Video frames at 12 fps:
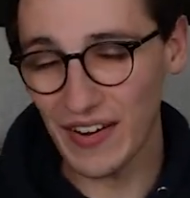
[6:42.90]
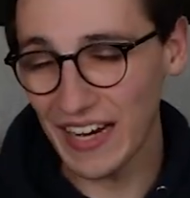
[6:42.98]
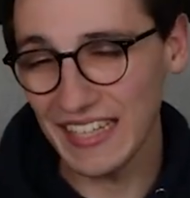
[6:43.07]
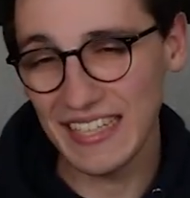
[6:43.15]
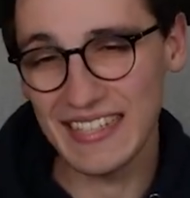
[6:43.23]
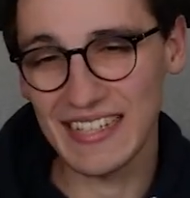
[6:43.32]

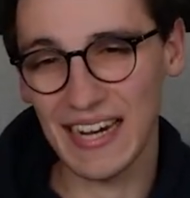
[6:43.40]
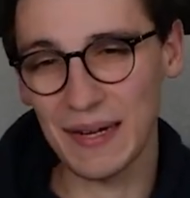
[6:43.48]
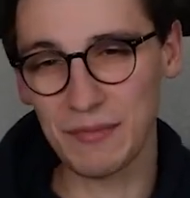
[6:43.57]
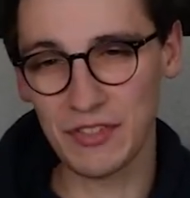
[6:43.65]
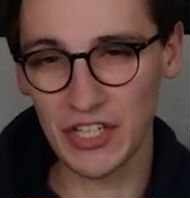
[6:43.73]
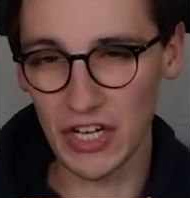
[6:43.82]
finally
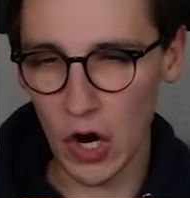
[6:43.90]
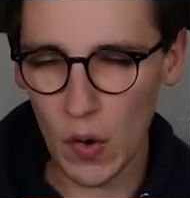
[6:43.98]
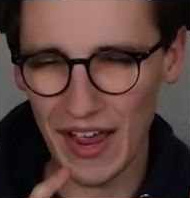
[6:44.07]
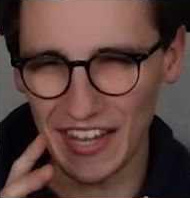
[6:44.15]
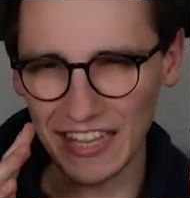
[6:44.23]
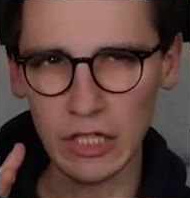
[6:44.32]
time to
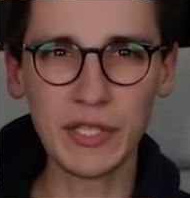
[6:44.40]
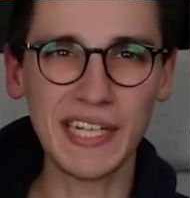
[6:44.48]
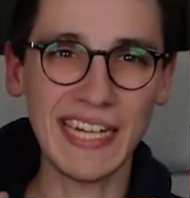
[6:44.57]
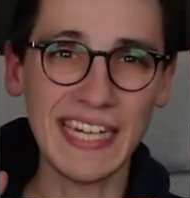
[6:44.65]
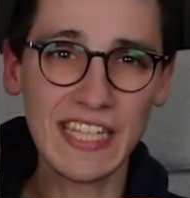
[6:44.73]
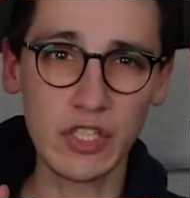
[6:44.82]
go and look
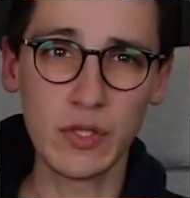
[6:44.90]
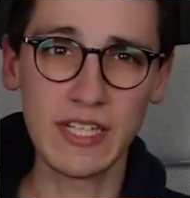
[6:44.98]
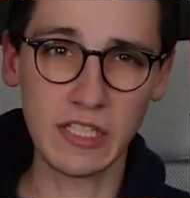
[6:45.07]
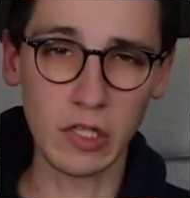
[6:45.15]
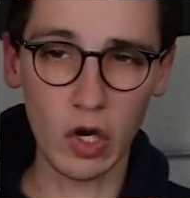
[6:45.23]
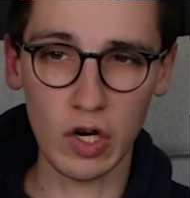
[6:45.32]
into
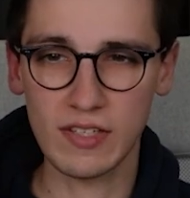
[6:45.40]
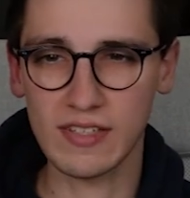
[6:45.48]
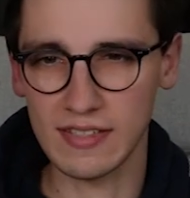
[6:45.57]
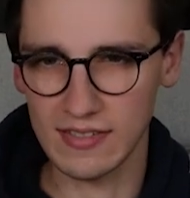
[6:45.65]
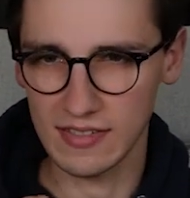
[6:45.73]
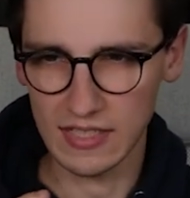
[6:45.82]
these logs
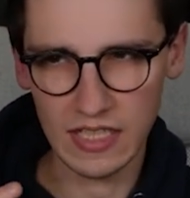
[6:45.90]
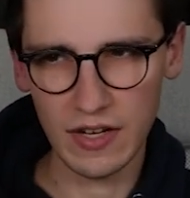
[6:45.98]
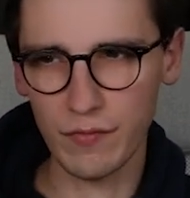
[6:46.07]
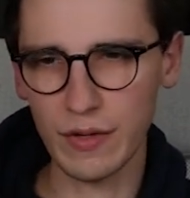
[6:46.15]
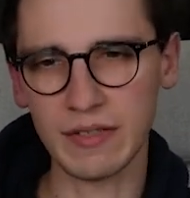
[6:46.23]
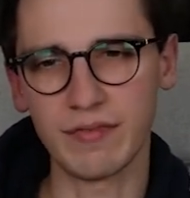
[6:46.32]
and see
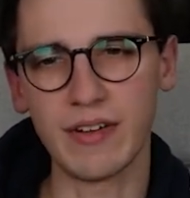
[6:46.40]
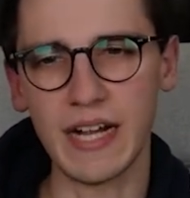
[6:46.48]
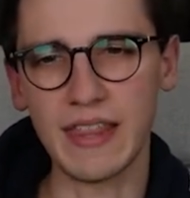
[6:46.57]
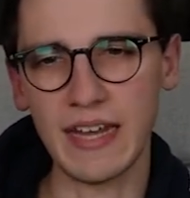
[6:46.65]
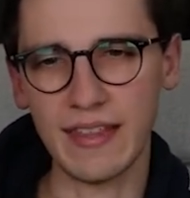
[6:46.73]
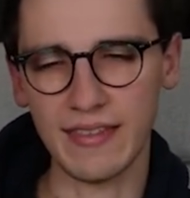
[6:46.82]
if we can
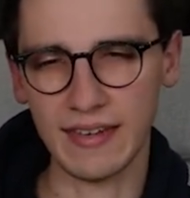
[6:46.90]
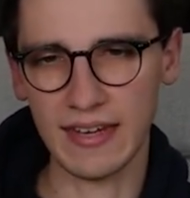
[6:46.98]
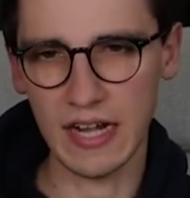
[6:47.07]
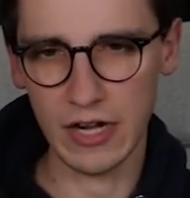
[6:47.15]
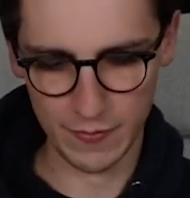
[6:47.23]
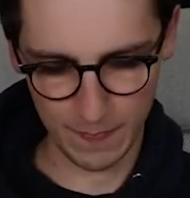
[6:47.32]
find anything
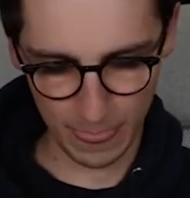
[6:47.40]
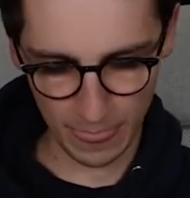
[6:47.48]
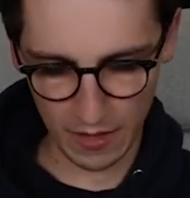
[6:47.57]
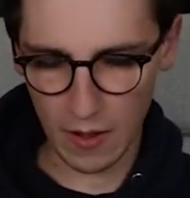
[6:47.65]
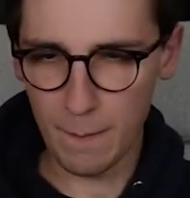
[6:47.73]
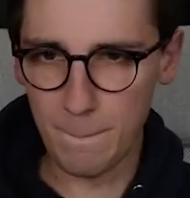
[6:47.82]
there.
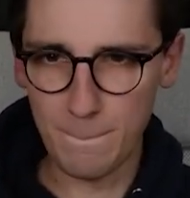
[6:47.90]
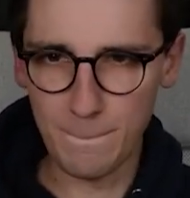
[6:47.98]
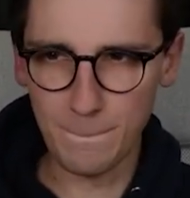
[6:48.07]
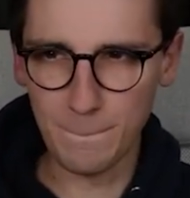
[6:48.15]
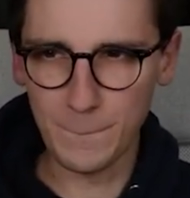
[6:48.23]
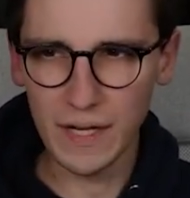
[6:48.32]

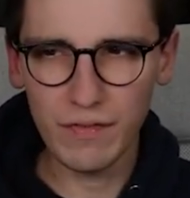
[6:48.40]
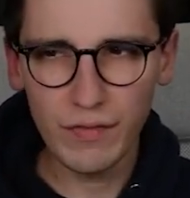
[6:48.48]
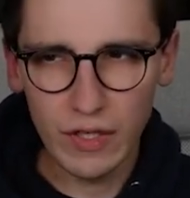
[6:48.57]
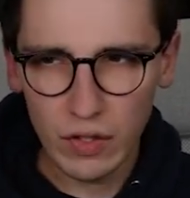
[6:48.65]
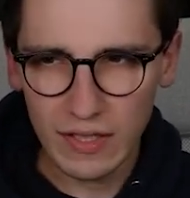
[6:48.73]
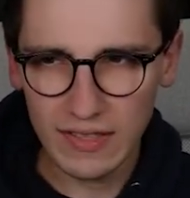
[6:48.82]
But if
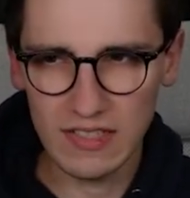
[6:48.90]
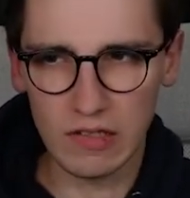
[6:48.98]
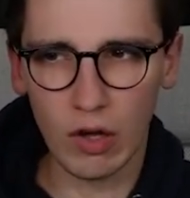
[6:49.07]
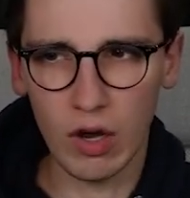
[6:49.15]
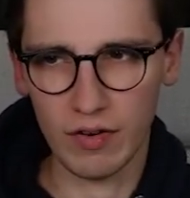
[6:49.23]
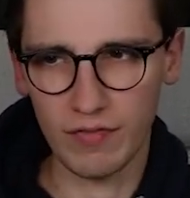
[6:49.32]
we look at these
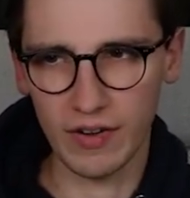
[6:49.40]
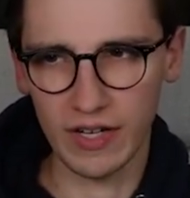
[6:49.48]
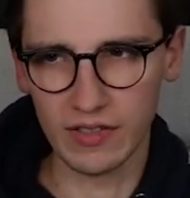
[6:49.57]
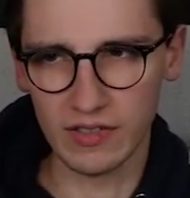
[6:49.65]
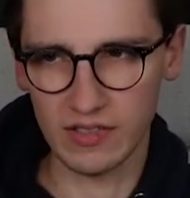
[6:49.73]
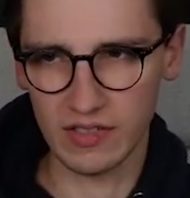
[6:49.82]
log
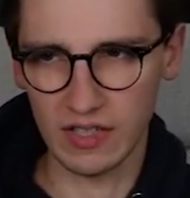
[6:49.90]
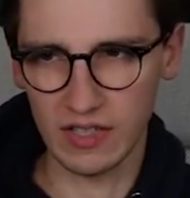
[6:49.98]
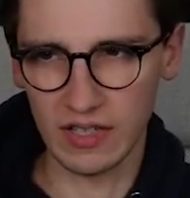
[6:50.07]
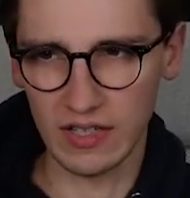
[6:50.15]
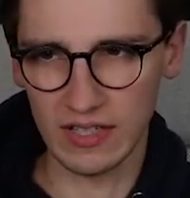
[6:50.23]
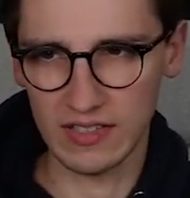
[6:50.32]
files,
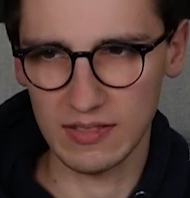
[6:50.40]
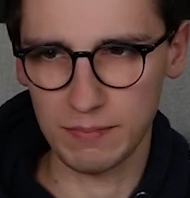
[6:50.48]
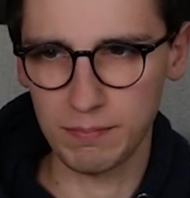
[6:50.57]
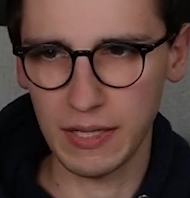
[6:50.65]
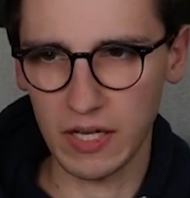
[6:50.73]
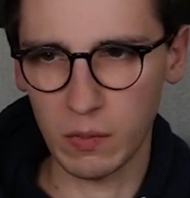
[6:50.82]
and
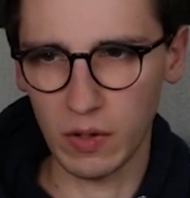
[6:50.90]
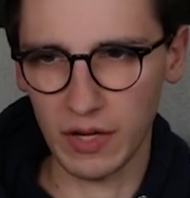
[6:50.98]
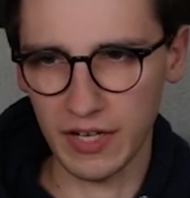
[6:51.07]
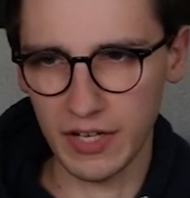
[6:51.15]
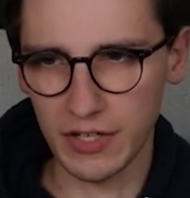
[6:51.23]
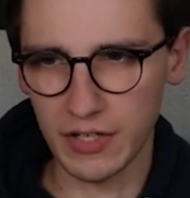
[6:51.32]
let's pick
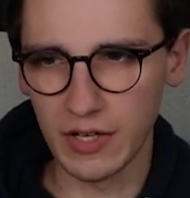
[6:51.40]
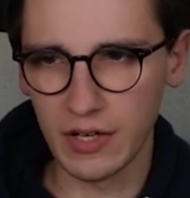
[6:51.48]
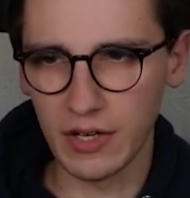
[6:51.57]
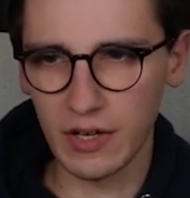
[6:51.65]
one here.